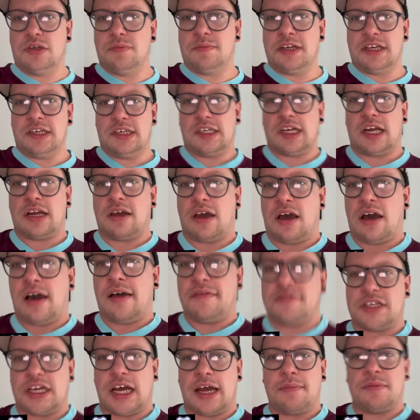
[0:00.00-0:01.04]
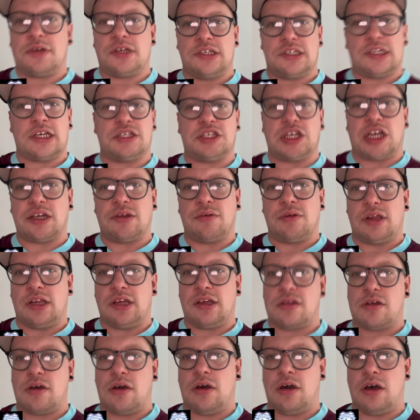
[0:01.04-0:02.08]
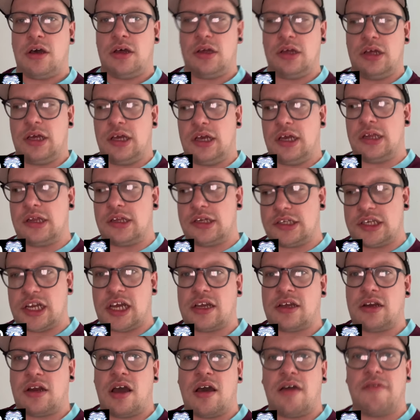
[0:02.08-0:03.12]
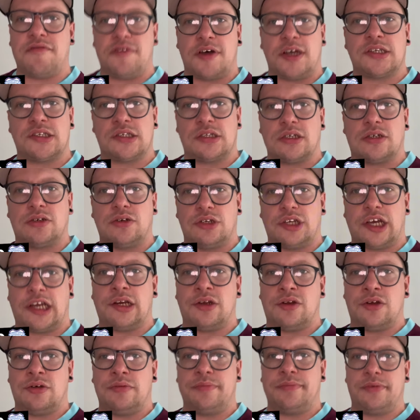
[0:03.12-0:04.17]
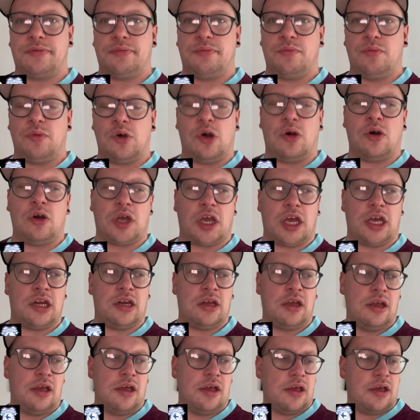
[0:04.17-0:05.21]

have been said at halftime, because I genuinely thought in the second half Foster could end up walking.